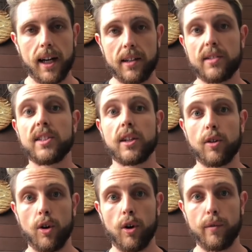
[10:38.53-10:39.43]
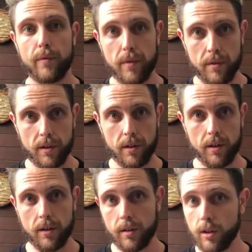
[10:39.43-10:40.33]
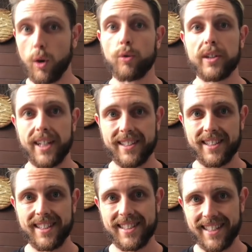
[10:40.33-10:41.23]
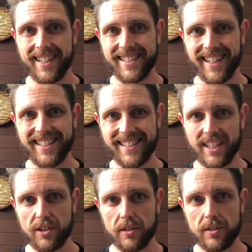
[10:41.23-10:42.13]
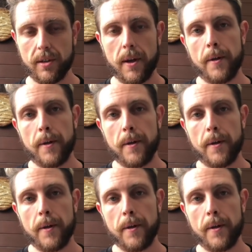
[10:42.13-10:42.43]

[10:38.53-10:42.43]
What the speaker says: sick of the lower intensity steady state sessions.